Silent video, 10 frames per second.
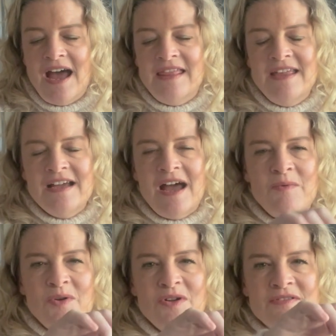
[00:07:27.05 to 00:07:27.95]
I think I
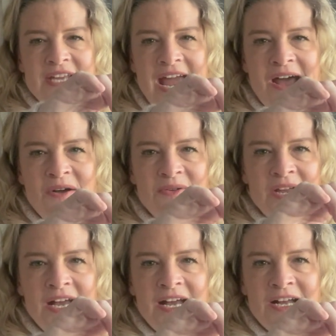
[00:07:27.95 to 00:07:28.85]
will go
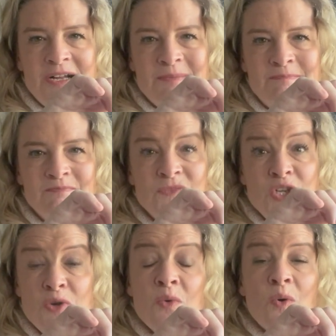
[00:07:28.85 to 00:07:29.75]
down
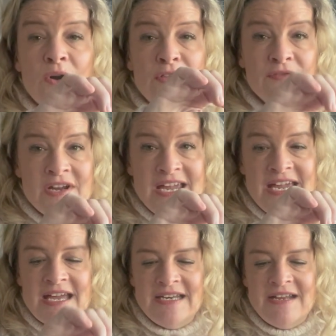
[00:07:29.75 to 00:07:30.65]
2 or
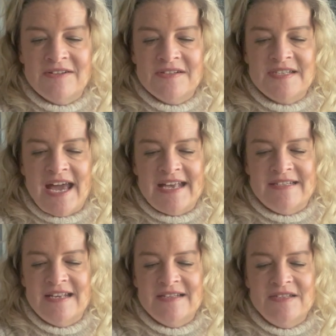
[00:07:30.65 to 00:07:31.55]
3 needle
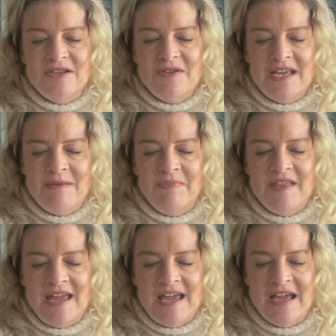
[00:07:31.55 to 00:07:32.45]
sizes to keep
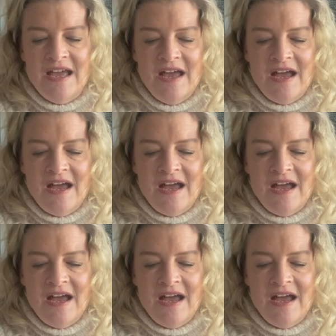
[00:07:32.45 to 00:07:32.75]
the